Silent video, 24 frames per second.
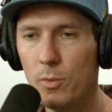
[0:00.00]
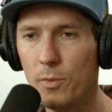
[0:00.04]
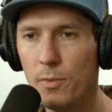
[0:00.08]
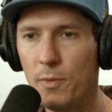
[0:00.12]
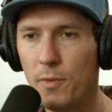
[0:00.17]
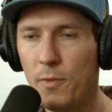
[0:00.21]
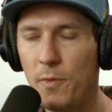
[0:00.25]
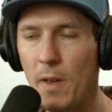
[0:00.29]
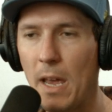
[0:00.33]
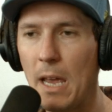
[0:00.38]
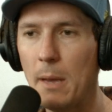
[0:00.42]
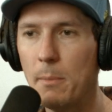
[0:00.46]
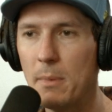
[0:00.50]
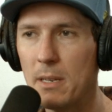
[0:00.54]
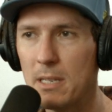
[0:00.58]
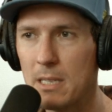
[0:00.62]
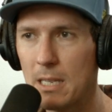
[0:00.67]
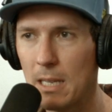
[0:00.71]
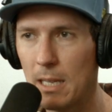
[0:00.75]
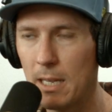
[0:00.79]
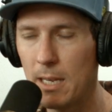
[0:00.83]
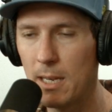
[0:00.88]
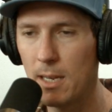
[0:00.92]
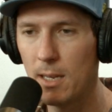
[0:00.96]

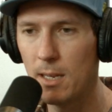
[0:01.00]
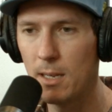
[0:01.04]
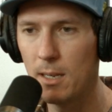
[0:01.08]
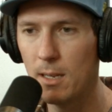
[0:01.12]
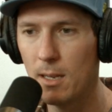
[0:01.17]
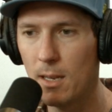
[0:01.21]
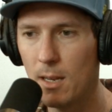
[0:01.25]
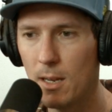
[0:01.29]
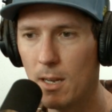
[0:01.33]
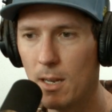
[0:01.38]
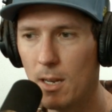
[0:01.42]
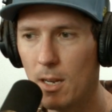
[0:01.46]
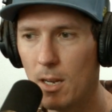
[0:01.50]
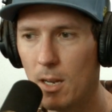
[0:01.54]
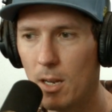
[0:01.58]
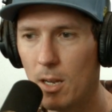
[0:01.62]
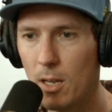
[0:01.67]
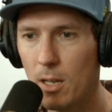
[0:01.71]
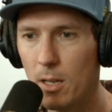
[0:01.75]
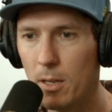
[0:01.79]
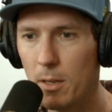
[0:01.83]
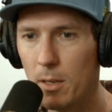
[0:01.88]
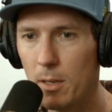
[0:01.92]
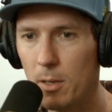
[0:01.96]
famously,
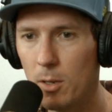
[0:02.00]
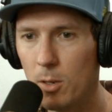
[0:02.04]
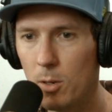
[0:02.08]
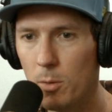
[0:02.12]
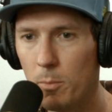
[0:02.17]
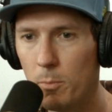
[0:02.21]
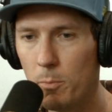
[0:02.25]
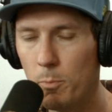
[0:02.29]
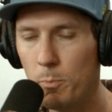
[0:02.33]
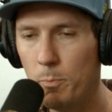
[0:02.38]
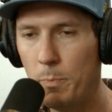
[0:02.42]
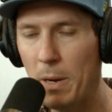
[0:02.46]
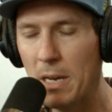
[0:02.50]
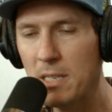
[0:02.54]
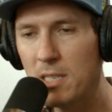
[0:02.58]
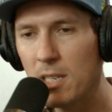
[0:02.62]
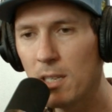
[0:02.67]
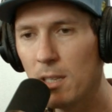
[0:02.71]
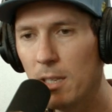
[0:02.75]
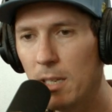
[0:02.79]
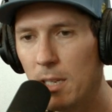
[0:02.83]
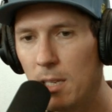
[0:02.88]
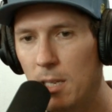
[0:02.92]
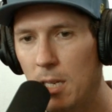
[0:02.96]

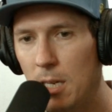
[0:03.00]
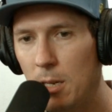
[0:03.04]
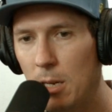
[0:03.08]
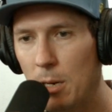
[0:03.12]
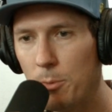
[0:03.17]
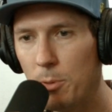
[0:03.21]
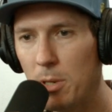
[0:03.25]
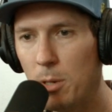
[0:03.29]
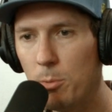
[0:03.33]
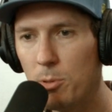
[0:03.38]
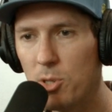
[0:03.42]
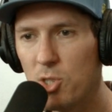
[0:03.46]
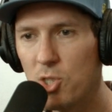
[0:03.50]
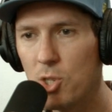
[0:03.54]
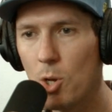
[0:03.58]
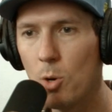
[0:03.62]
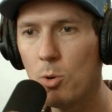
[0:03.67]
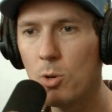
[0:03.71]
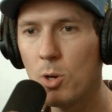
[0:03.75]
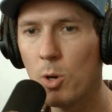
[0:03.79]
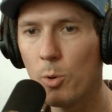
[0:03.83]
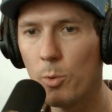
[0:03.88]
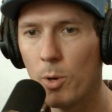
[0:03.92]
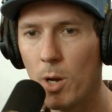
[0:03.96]
basically, he was so
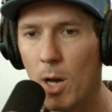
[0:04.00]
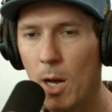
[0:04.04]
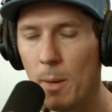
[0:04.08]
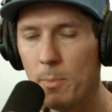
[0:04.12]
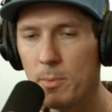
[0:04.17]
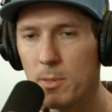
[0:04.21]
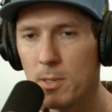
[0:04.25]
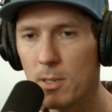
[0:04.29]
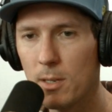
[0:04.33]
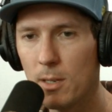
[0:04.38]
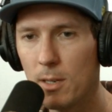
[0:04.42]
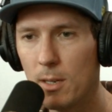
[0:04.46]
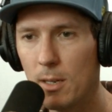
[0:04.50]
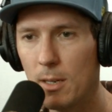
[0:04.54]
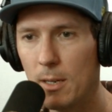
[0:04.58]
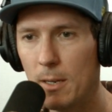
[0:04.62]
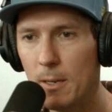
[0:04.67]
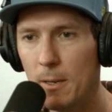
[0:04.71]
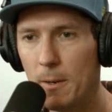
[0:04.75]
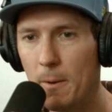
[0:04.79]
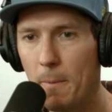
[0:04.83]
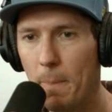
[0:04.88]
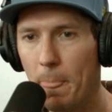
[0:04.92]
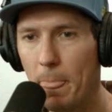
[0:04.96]
corrupt.
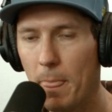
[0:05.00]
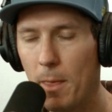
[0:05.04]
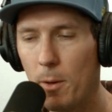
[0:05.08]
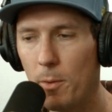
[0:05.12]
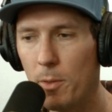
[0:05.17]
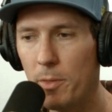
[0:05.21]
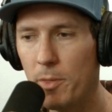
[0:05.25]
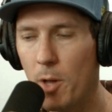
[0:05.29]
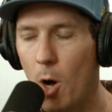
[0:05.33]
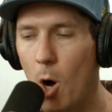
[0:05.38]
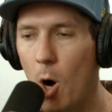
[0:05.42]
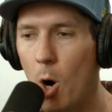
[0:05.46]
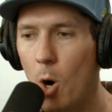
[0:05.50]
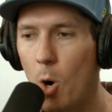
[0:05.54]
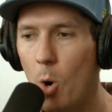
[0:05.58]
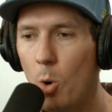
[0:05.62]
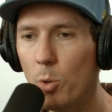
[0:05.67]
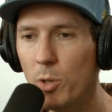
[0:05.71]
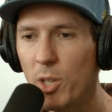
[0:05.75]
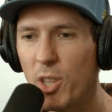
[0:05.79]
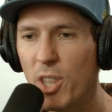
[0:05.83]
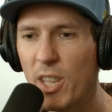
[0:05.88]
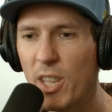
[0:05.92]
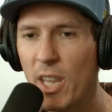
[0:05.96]
The
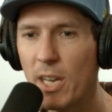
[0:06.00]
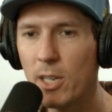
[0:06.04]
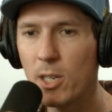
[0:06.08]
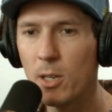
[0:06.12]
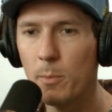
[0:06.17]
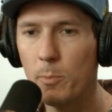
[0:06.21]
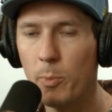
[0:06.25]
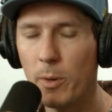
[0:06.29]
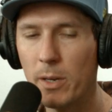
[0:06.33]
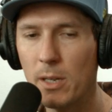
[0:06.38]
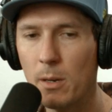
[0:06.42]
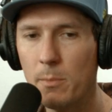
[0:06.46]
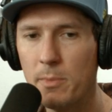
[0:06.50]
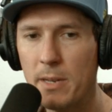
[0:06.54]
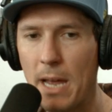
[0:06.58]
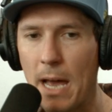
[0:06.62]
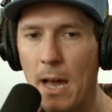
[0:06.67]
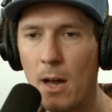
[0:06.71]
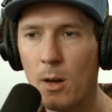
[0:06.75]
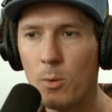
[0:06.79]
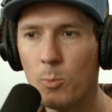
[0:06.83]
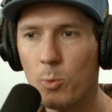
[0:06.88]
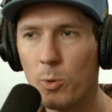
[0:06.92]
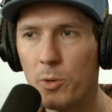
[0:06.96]
only thing that could bring him
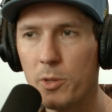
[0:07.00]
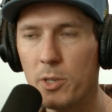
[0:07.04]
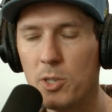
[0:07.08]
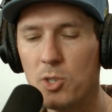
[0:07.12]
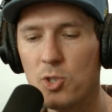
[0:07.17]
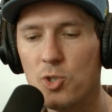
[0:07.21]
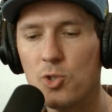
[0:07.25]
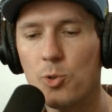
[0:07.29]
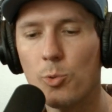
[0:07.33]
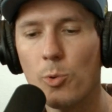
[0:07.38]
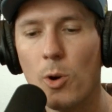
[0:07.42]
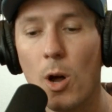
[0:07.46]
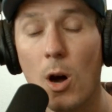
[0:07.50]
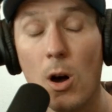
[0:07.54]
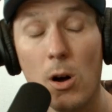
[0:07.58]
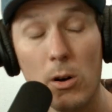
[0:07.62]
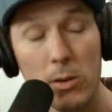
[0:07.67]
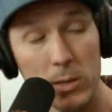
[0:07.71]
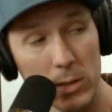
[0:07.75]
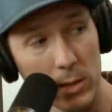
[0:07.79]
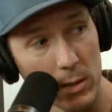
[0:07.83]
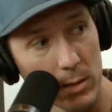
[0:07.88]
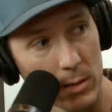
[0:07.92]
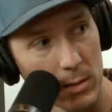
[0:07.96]
down were these
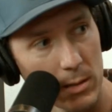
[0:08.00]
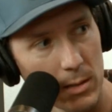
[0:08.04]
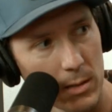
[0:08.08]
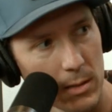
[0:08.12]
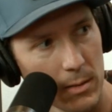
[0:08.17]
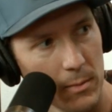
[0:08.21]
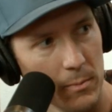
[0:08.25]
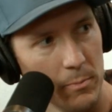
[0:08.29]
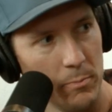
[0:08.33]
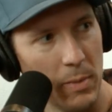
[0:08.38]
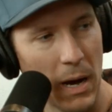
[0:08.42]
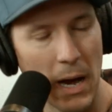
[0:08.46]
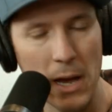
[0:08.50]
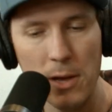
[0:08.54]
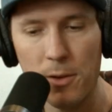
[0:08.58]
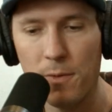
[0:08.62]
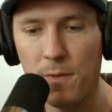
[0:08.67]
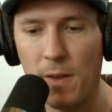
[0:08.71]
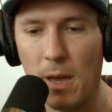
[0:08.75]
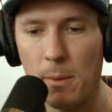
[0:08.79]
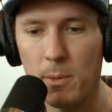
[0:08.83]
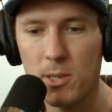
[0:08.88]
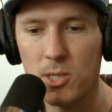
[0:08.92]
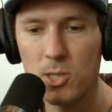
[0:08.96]
drawings by a
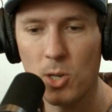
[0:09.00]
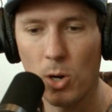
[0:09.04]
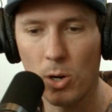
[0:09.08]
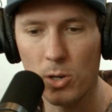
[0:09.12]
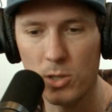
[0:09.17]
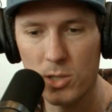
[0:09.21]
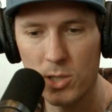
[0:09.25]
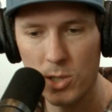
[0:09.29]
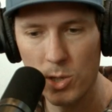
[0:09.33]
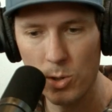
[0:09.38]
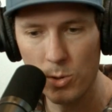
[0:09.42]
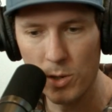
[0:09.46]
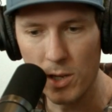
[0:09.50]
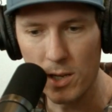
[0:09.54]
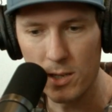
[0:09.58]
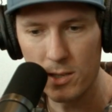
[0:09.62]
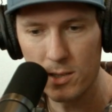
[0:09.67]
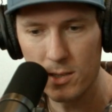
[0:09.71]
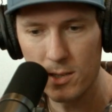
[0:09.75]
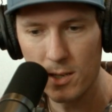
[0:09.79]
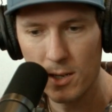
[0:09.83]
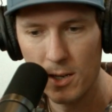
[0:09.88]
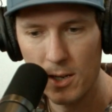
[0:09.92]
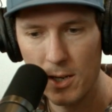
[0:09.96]
famous cartoonist,